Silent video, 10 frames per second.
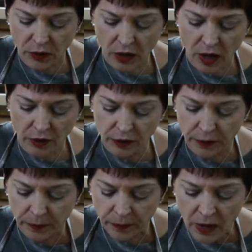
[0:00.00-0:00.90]
the
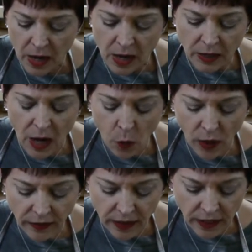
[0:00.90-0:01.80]
color. Now
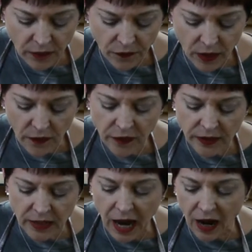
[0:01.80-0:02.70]
one thing, if
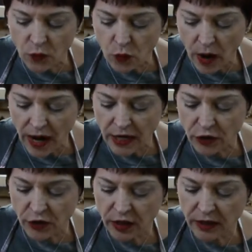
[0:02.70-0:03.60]
it's not right,
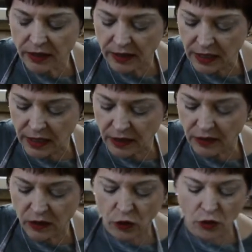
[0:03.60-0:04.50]
you're gonna see,
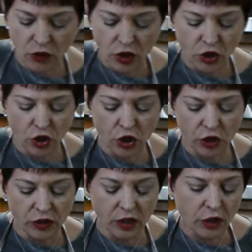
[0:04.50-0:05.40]
because the
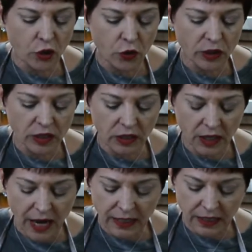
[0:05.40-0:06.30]
sugar's gonna
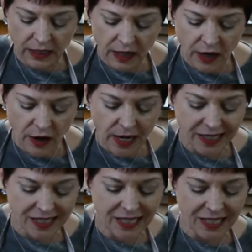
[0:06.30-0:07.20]
crystallize in there
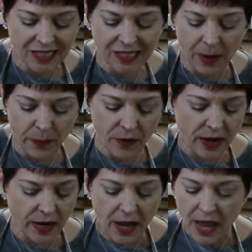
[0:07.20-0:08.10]
and it's gonna
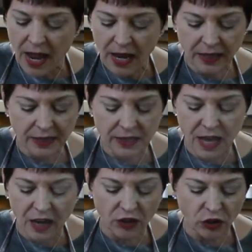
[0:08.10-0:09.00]
separate and it's
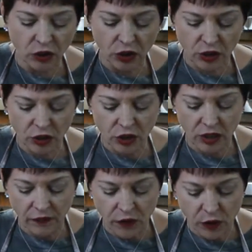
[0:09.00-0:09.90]
not gonna look
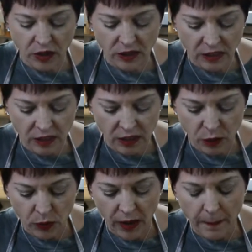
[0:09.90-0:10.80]
good. If you can see
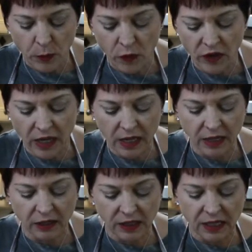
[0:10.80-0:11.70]
this when I'm moving it,
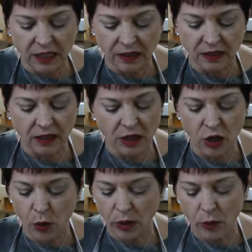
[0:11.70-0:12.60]
it's easily
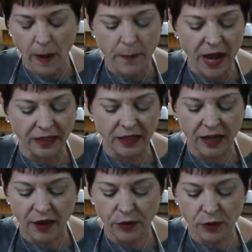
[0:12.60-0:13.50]
going right back
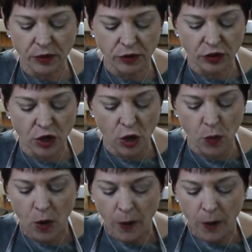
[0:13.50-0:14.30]
together. There's no